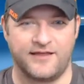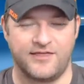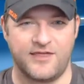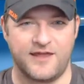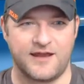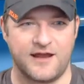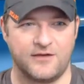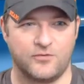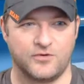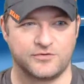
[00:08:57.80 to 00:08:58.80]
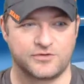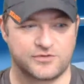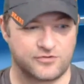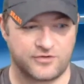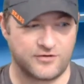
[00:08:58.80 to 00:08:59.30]
then
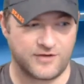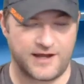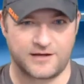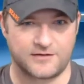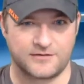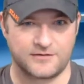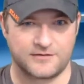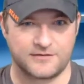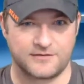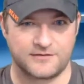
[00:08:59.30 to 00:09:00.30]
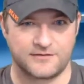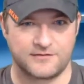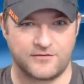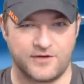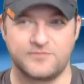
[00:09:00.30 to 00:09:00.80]
Drew Gulak,
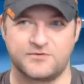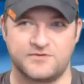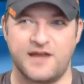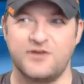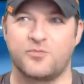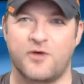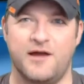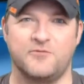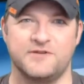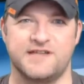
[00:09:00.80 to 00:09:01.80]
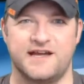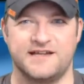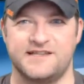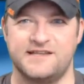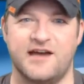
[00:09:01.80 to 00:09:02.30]
if Daniel Bryan wins the
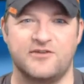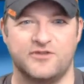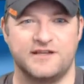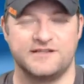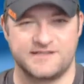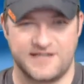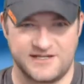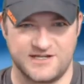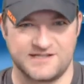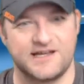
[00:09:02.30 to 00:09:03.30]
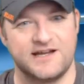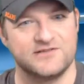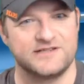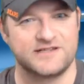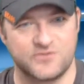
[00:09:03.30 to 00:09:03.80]
IC title against AJ
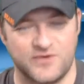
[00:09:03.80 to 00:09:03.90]
Styles next